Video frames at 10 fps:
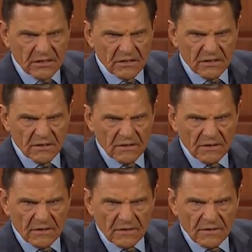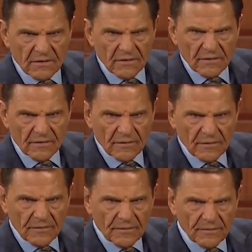
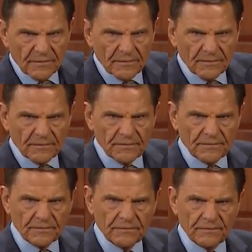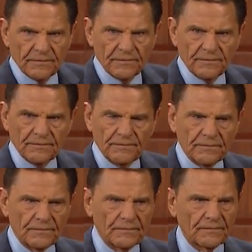
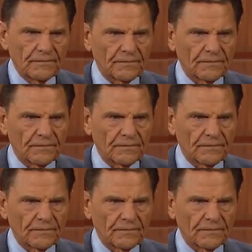No one is speaking in this clip.